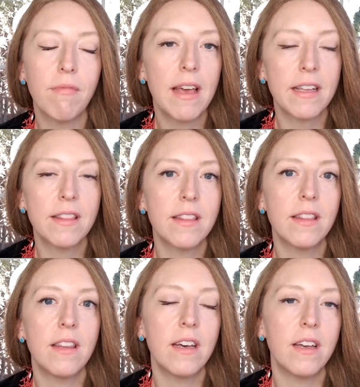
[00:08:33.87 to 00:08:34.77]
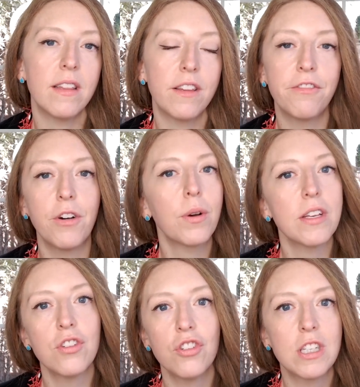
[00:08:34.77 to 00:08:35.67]
I think the, the
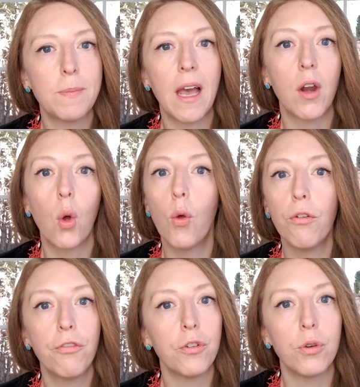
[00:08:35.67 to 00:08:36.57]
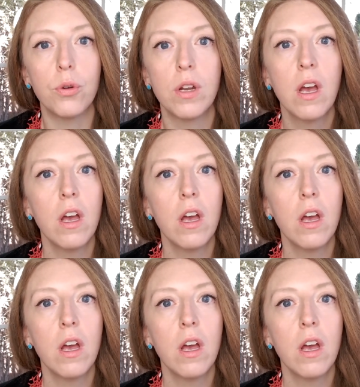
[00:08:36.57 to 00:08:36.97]
focus should just be on whole food